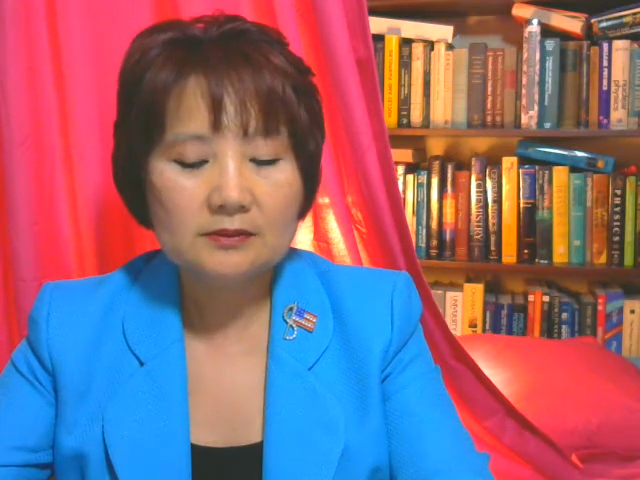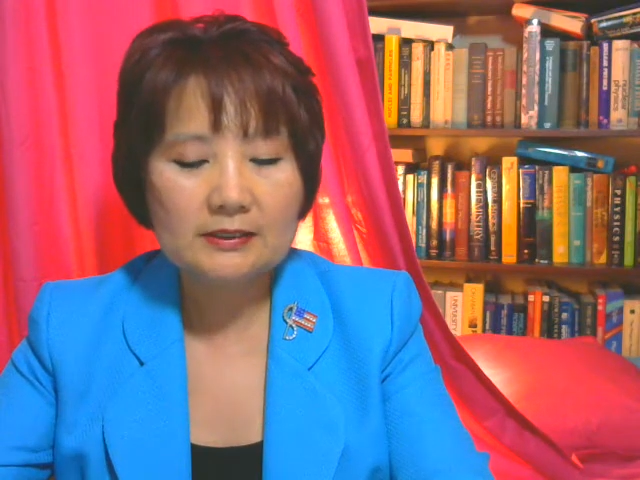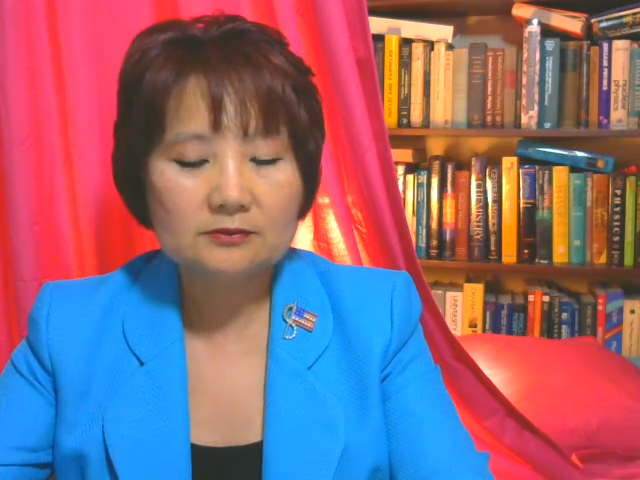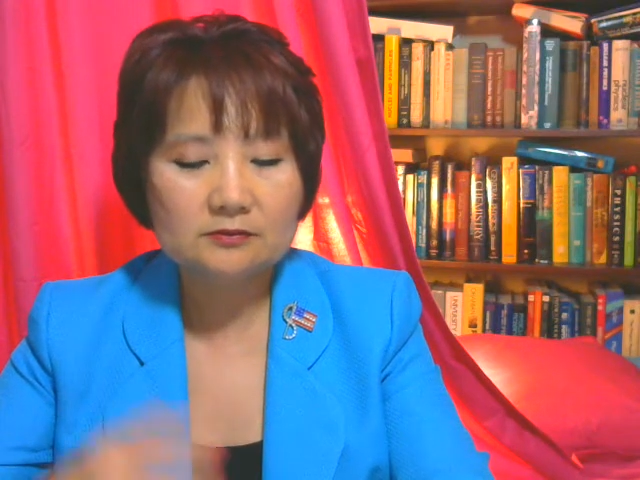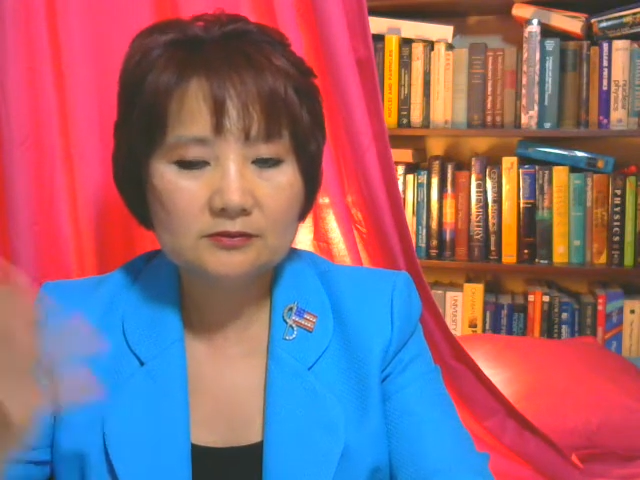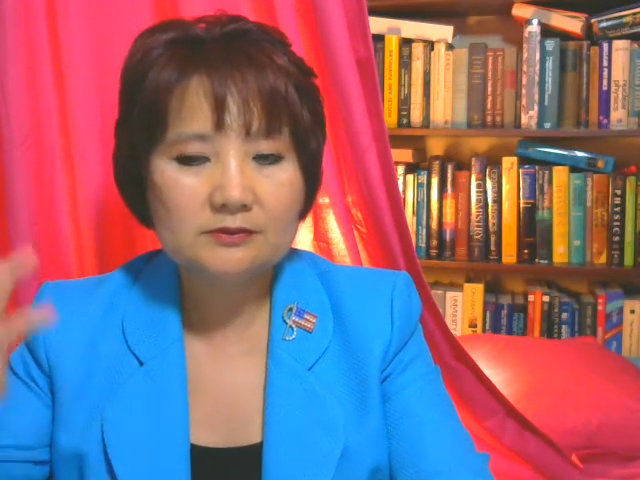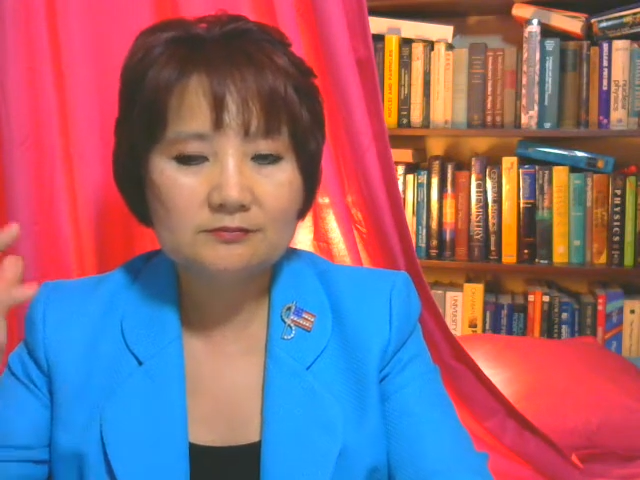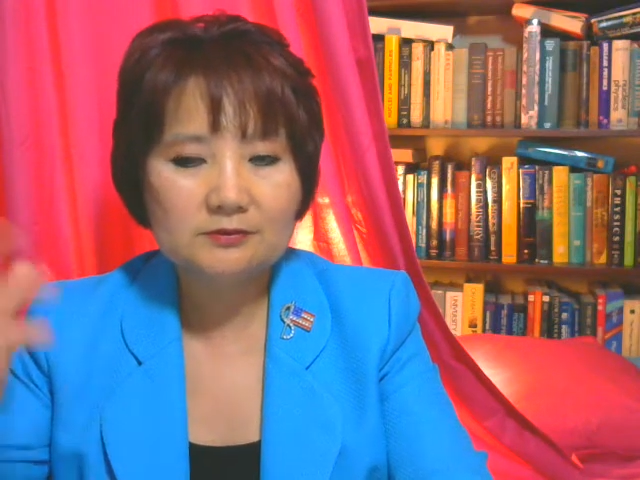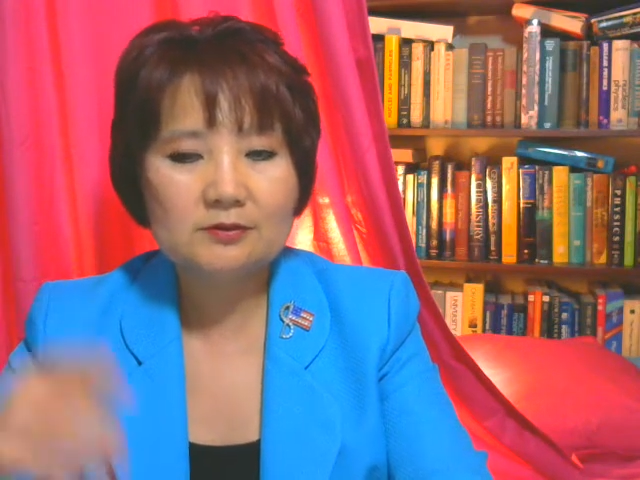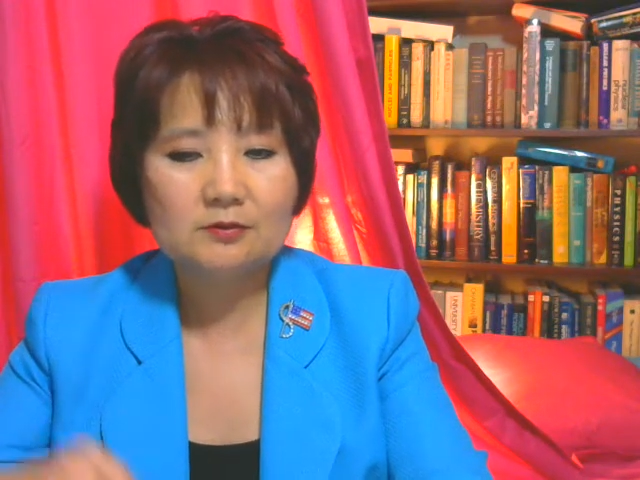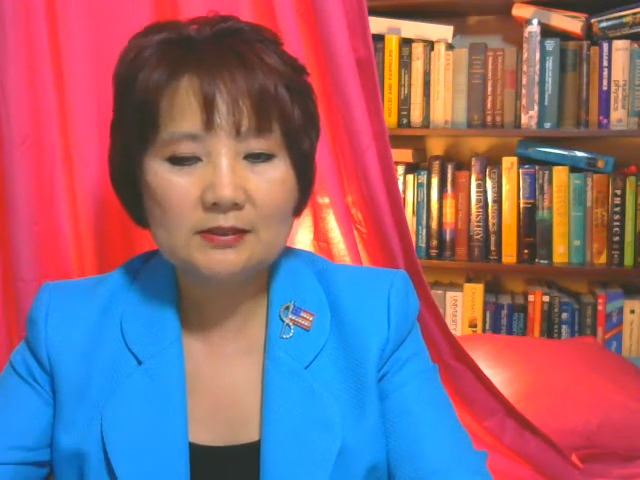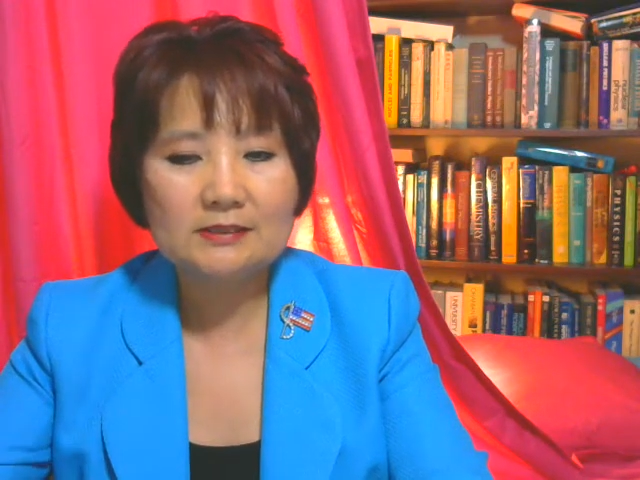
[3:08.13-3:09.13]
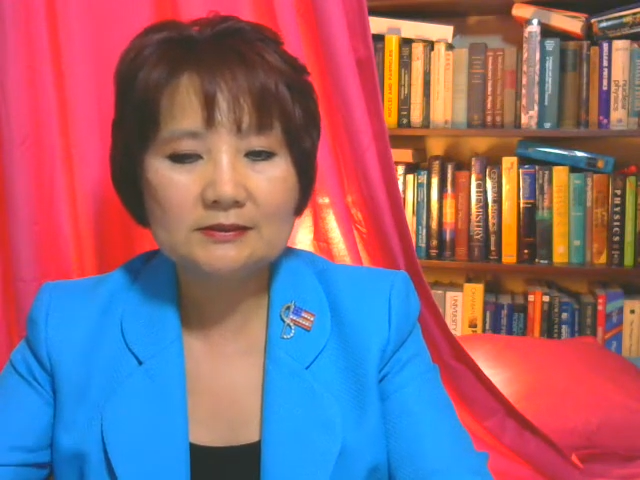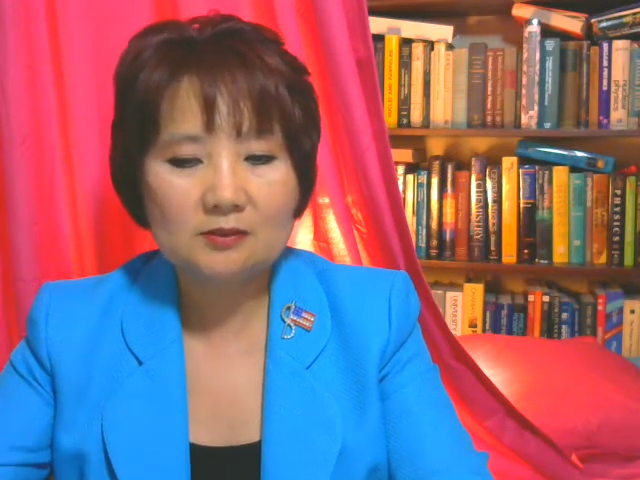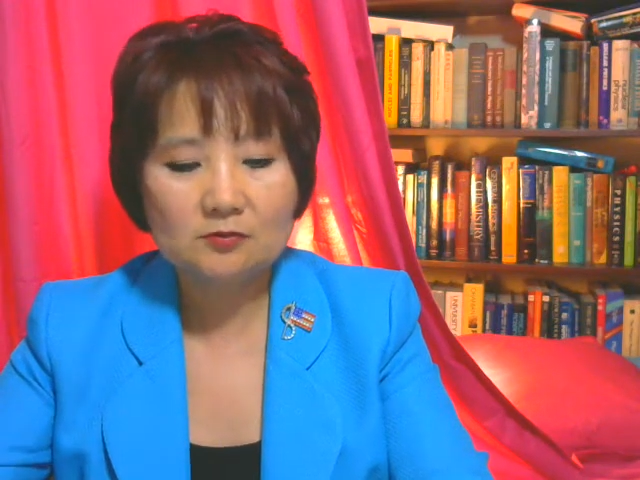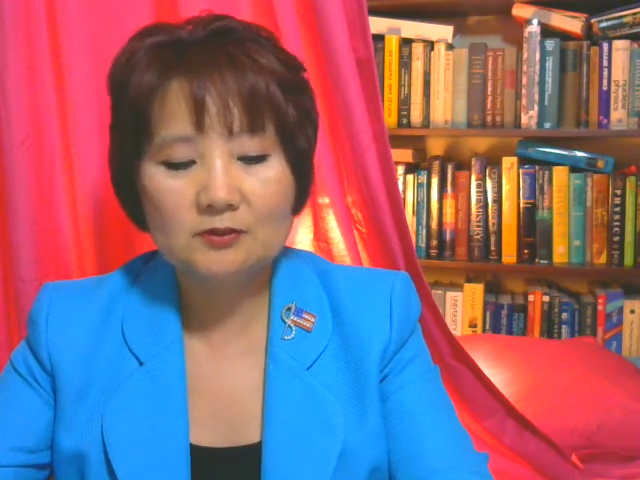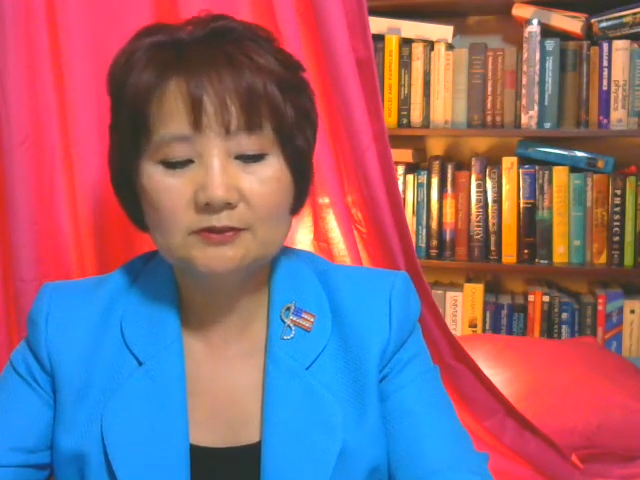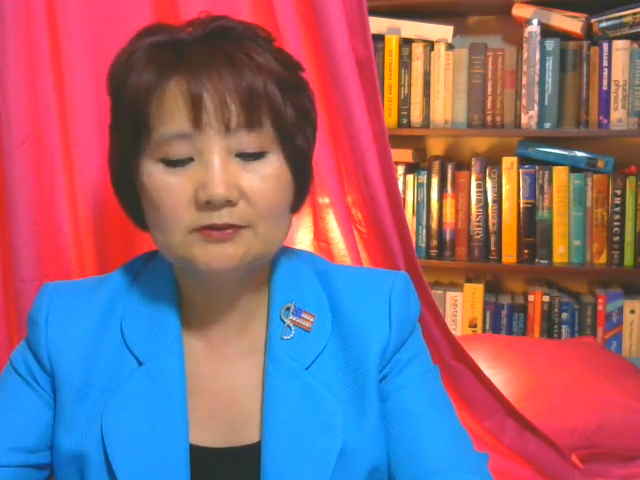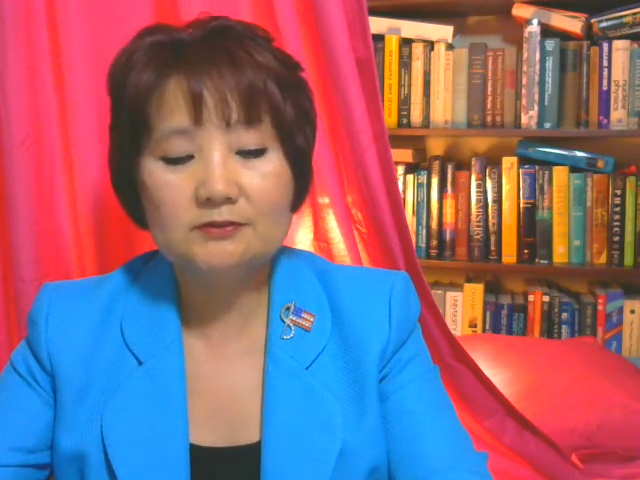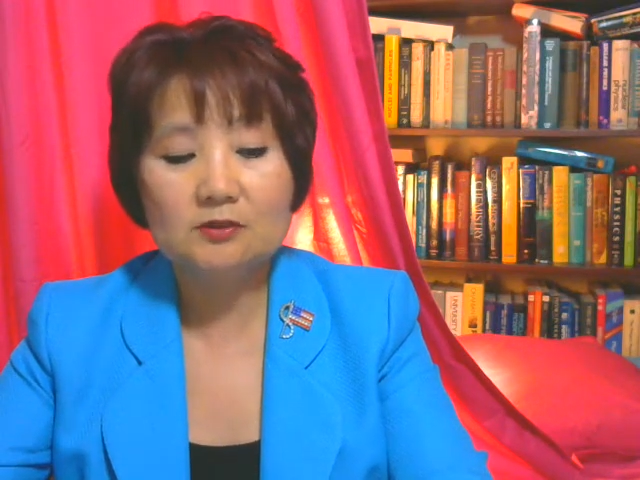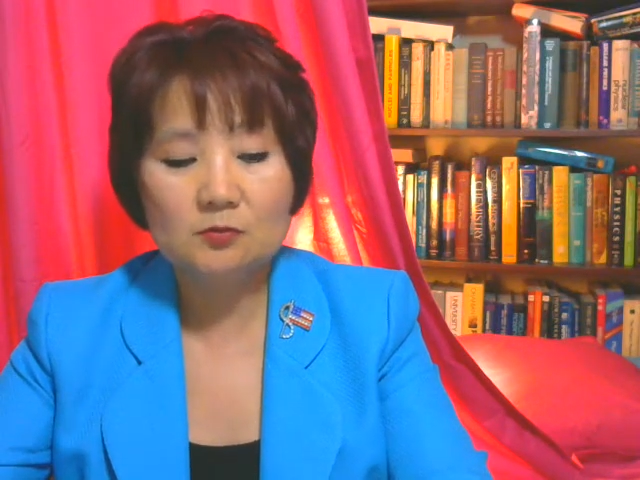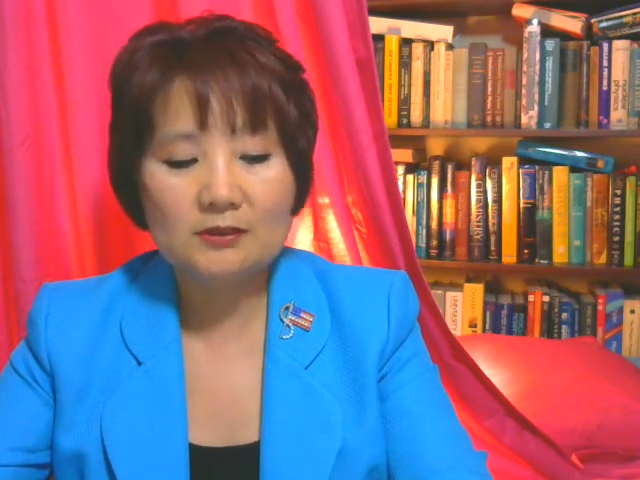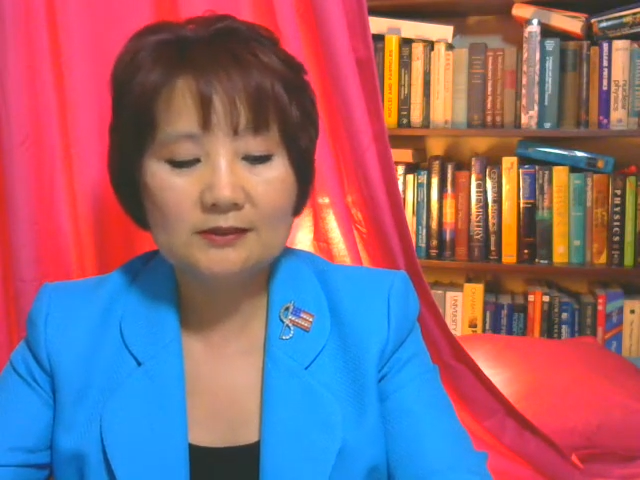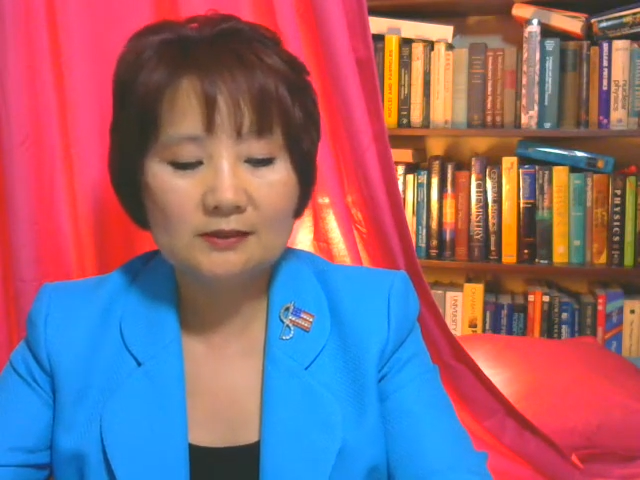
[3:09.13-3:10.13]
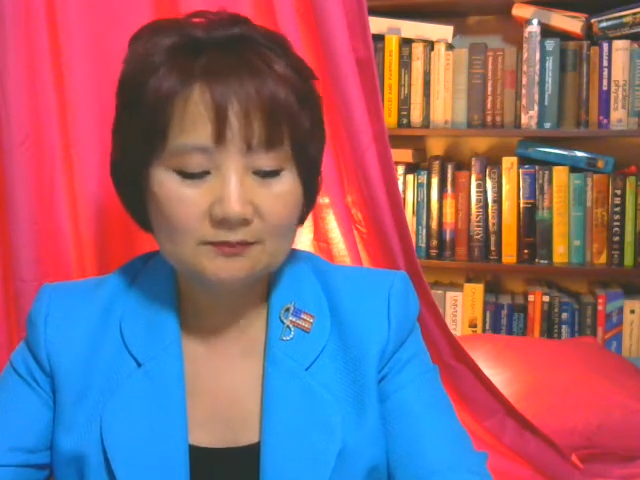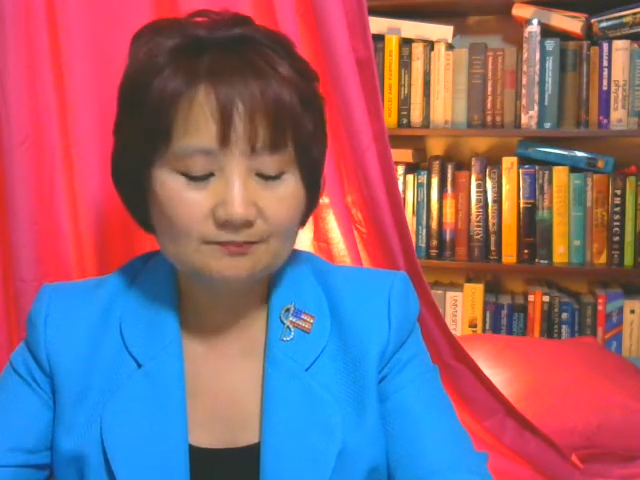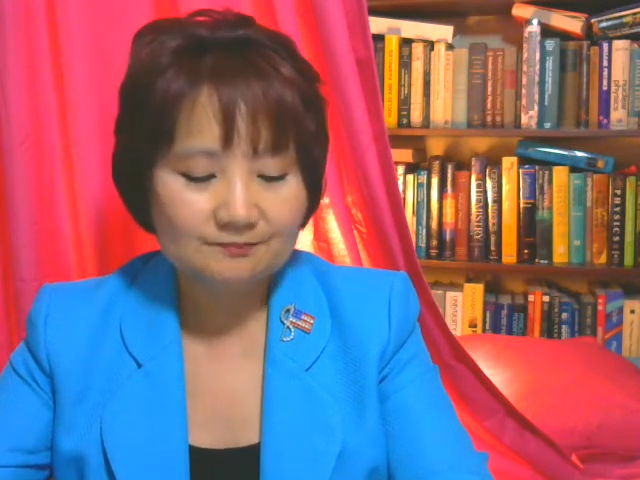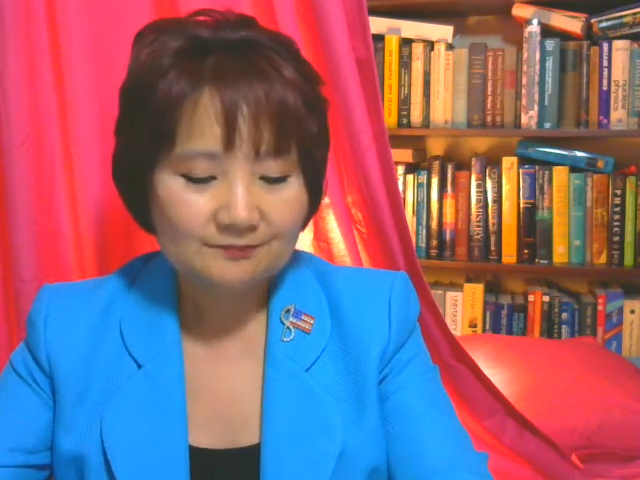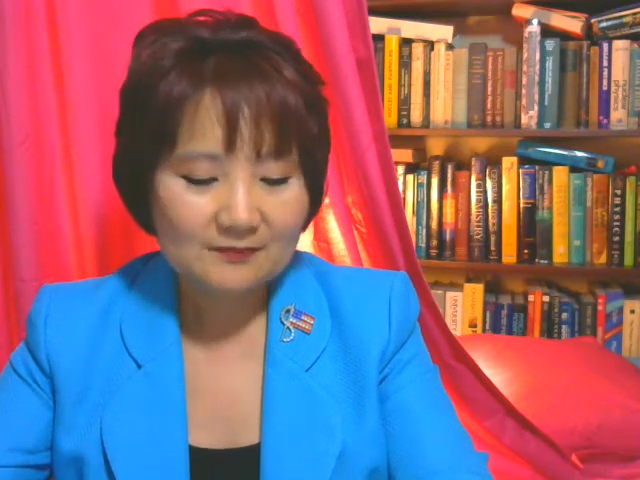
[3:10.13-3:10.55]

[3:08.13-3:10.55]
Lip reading: actually, asking questions and whatnot.